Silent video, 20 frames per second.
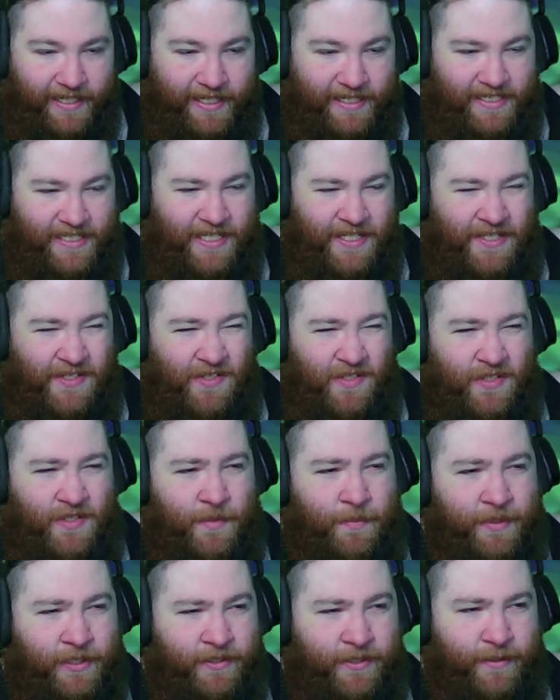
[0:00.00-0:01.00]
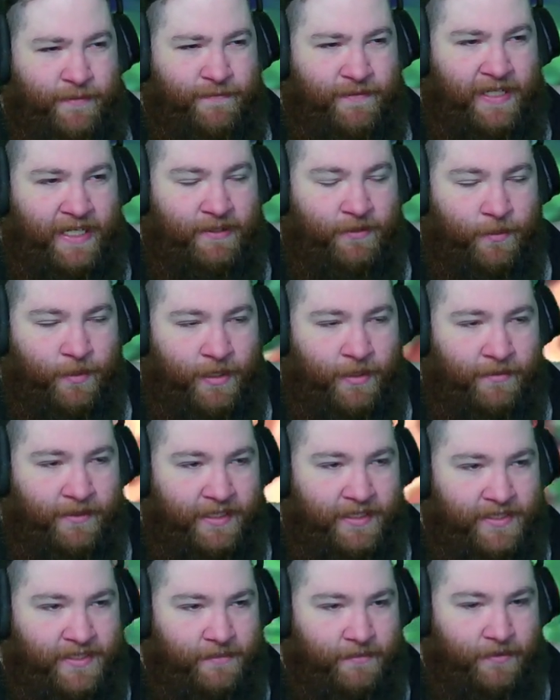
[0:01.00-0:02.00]
It's a superior find. We'll probably
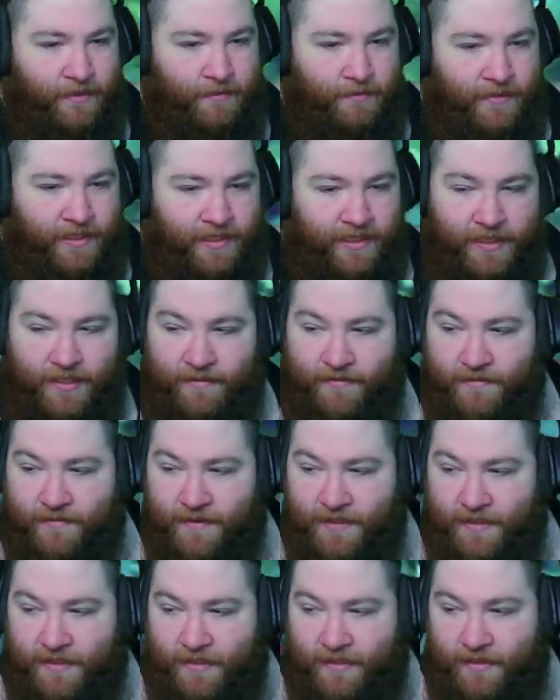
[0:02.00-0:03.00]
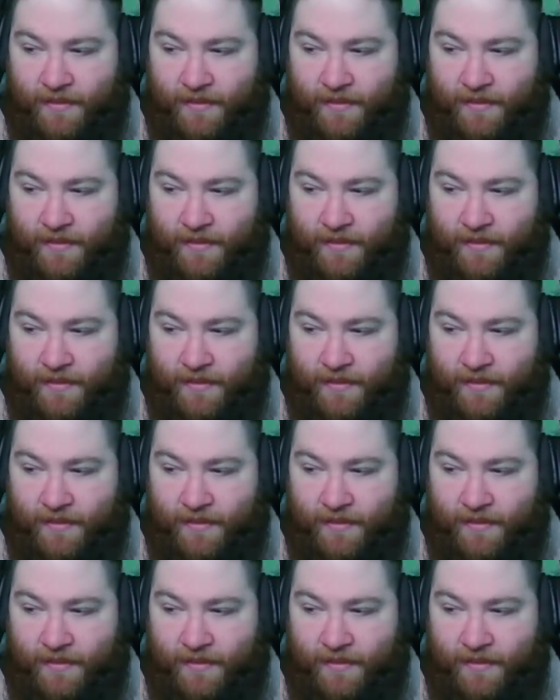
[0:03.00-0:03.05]
get some good money off of it.